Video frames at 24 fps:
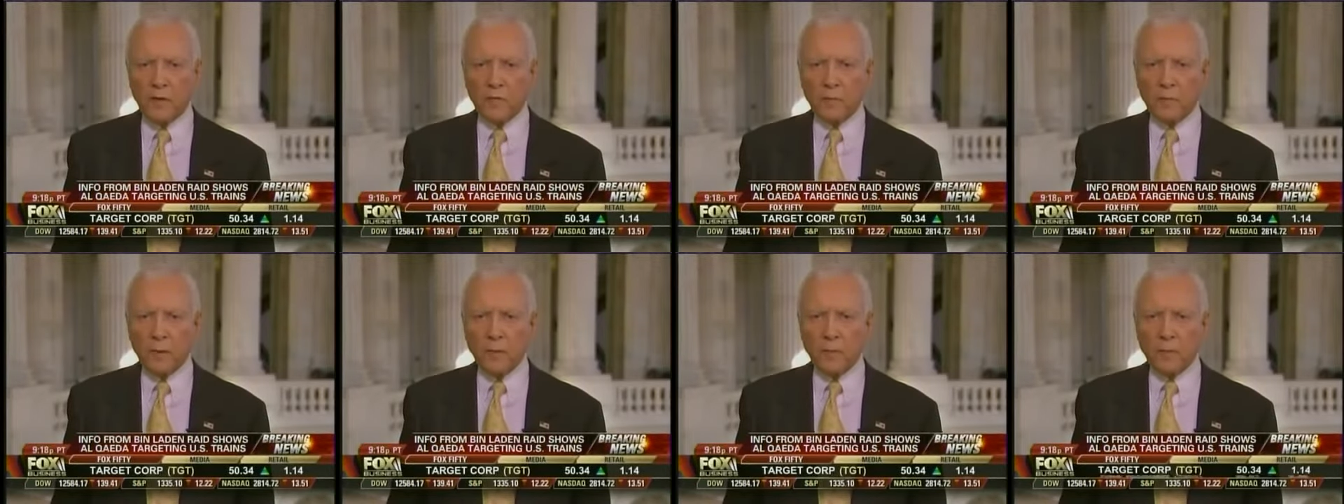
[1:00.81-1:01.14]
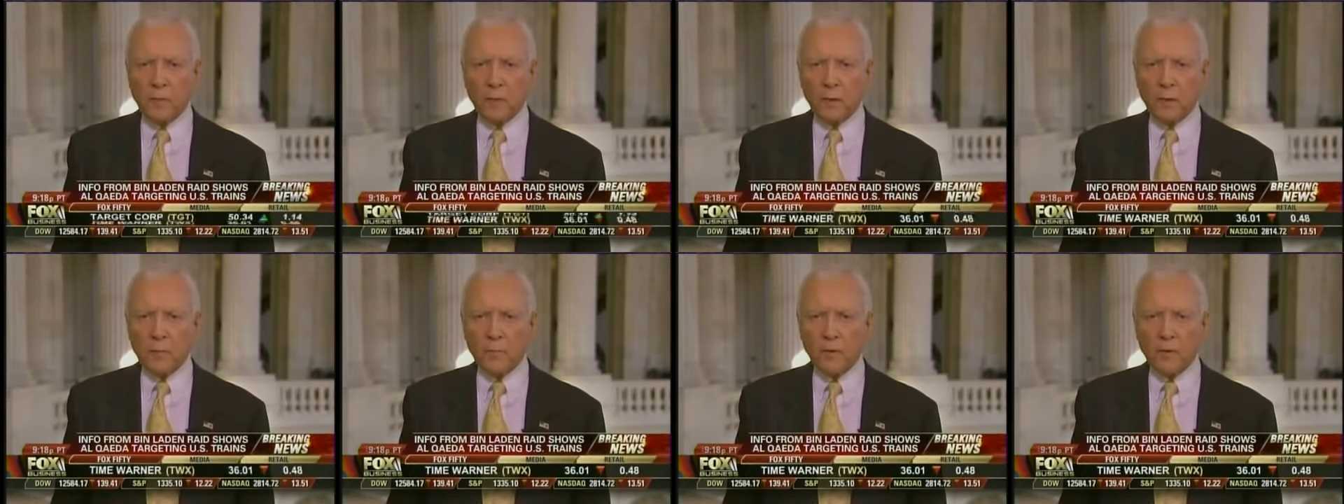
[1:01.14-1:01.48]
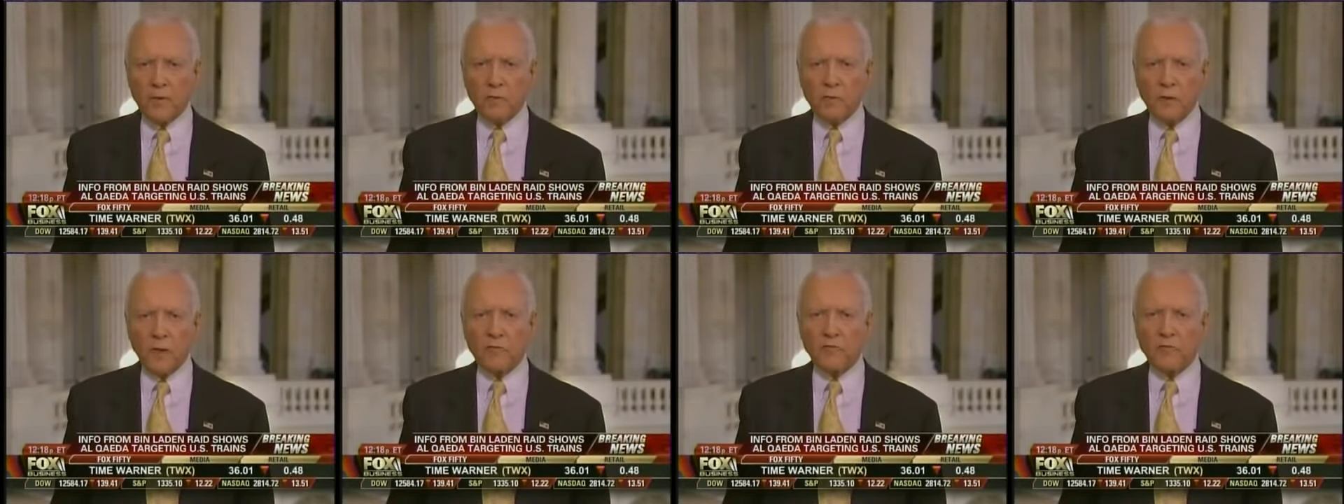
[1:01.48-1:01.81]
these people
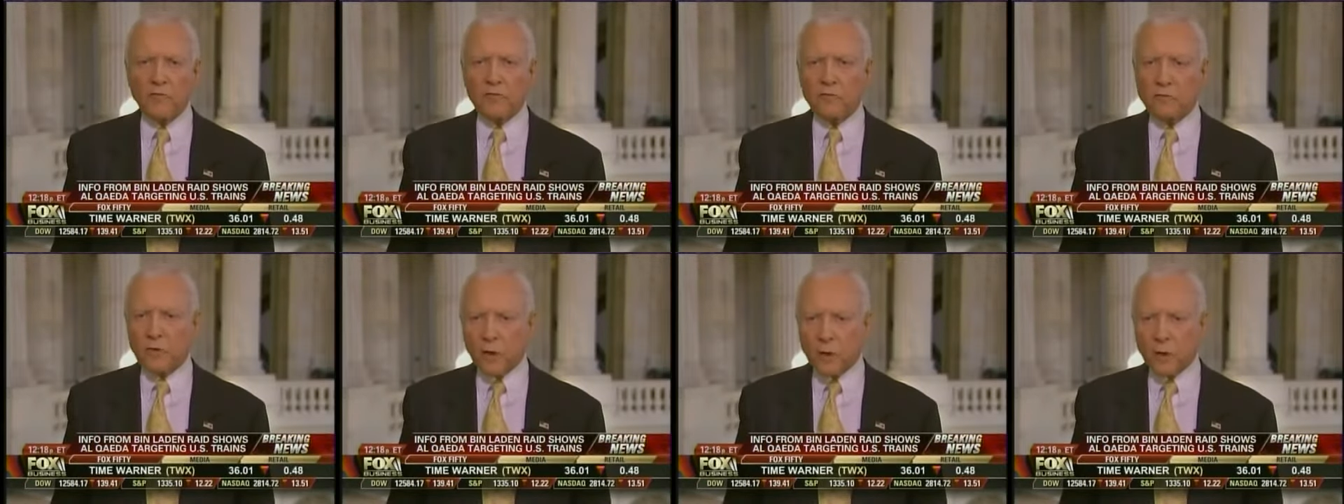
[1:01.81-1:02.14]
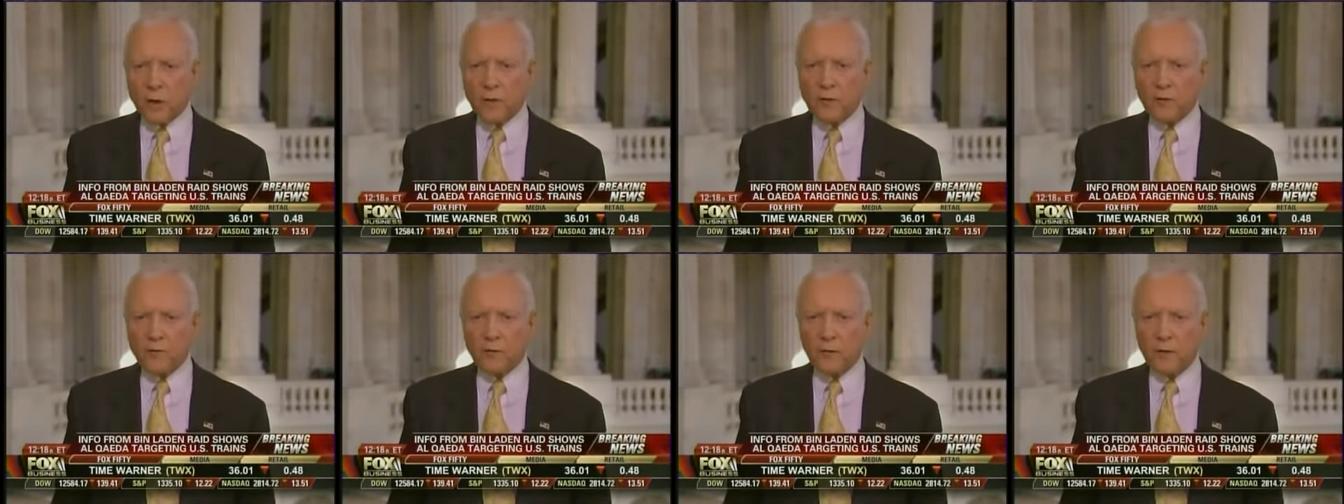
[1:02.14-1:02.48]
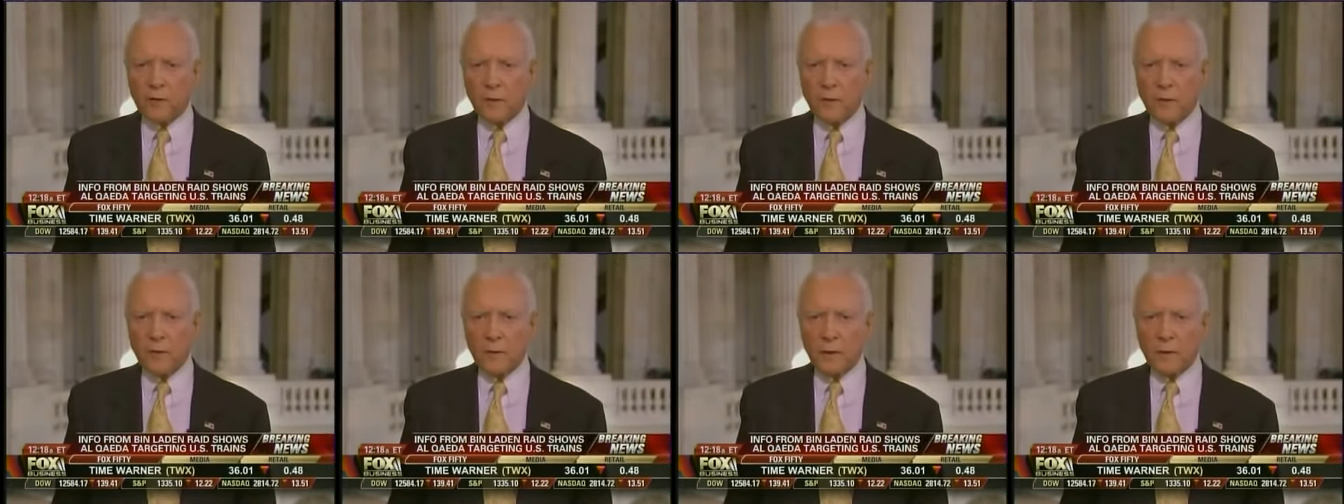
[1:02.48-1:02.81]
can be such
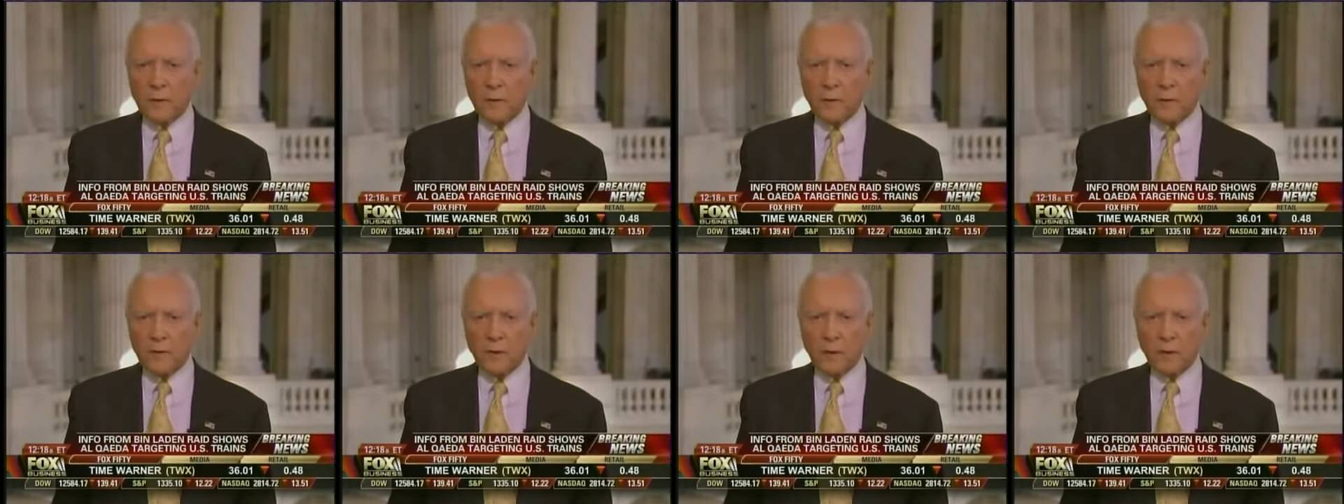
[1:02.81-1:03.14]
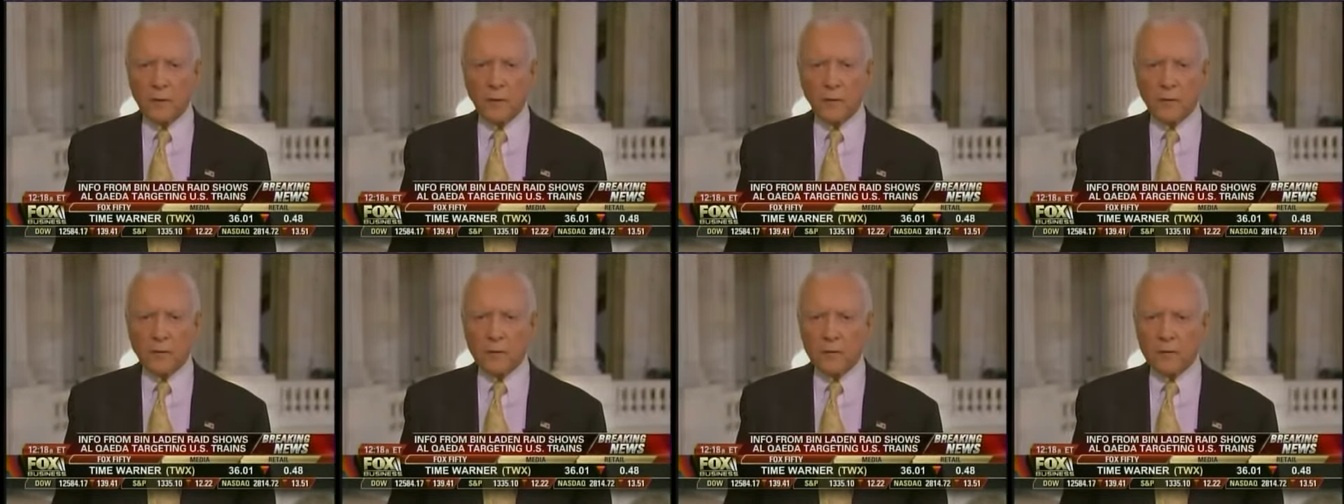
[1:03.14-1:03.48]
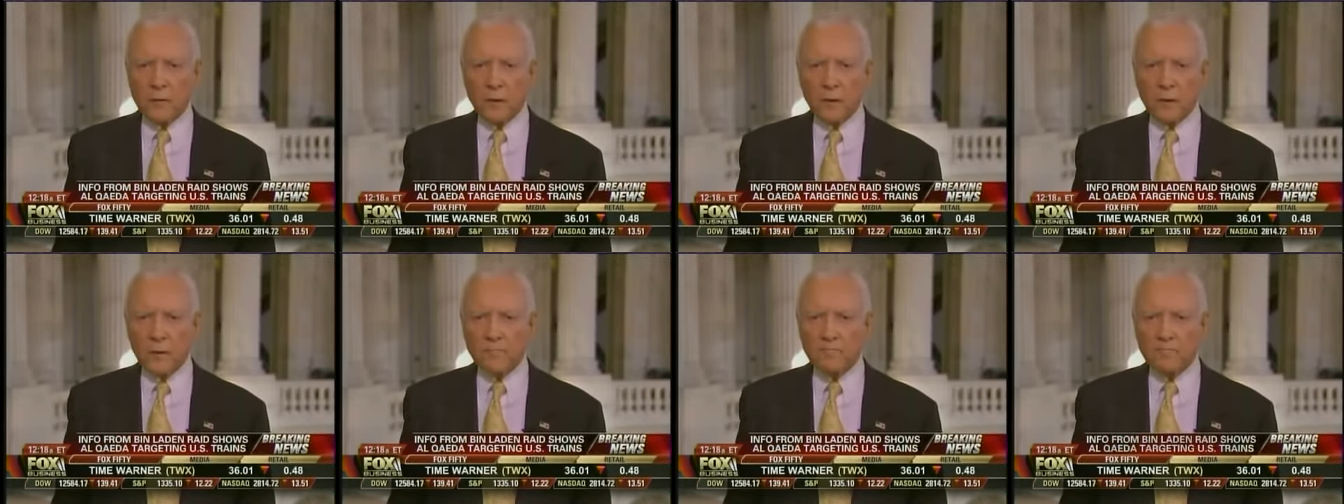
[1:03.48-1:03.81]
jerks that they
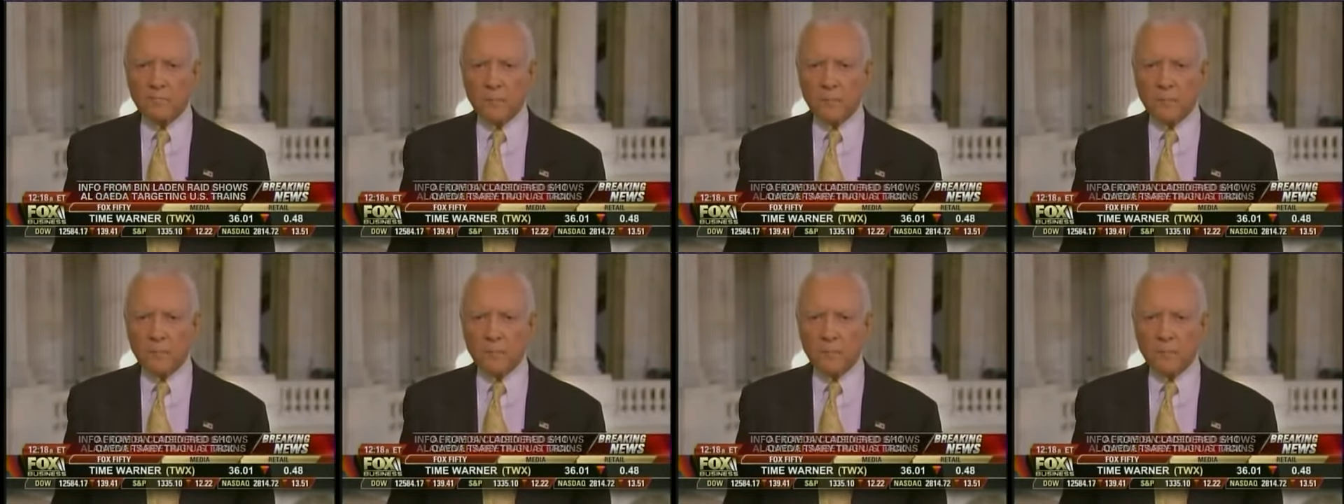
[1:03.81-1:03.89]
don't